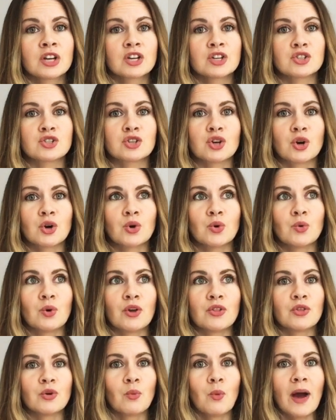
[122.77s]
So
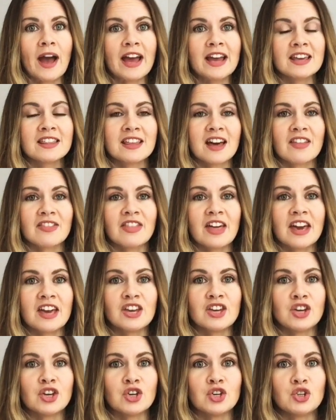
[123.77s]
the way that
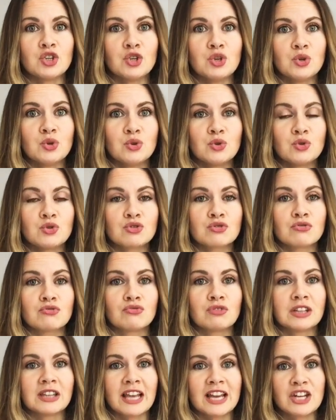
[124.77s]
they use
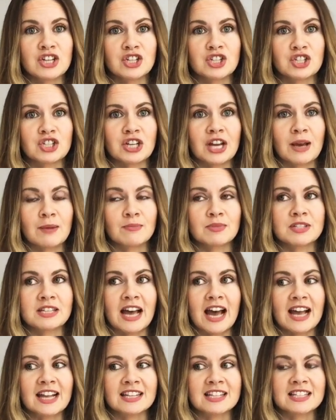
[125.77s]
relationships
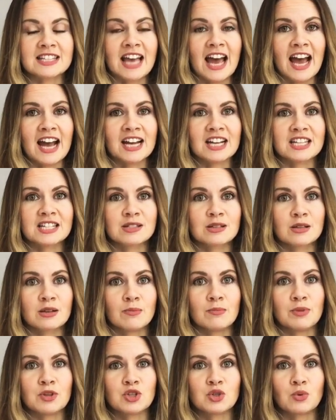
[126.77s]
and sex
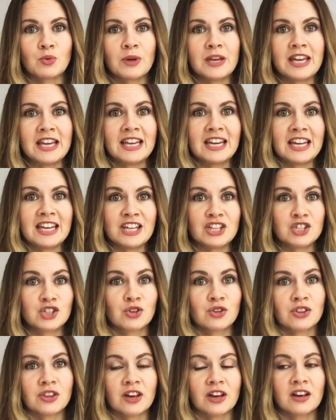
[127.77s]
between each
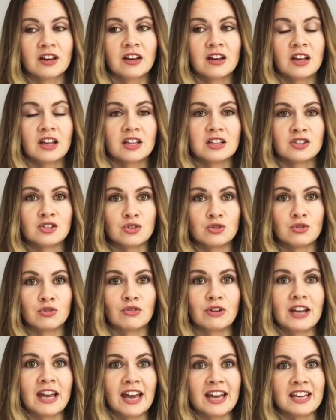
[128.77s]
other to
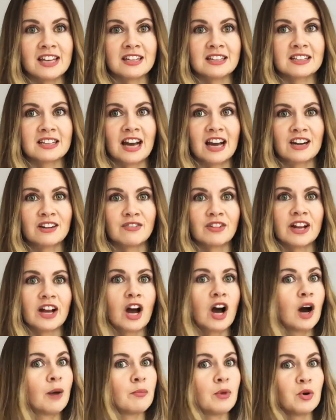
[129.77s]
create kind of
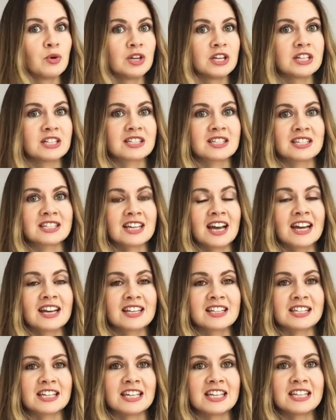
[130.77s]
harmonious
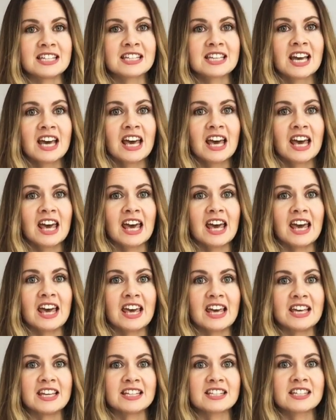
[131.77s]
societies
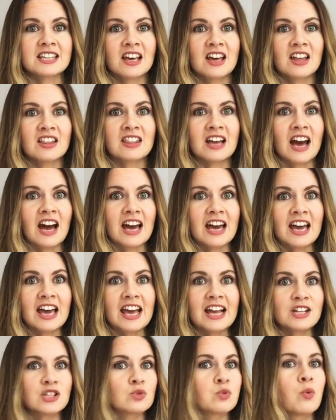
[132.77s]
is that
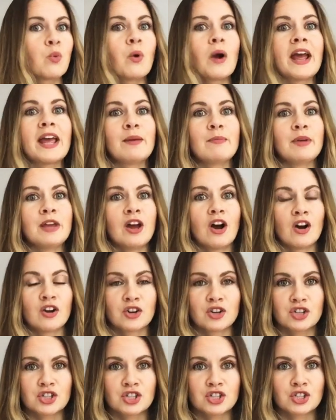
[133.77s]
it's way
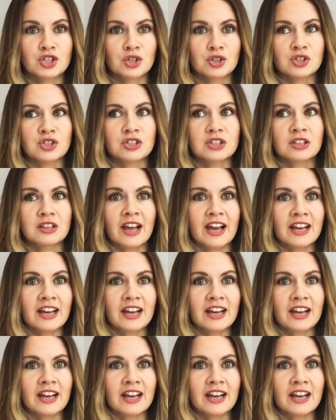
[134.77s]
beyond just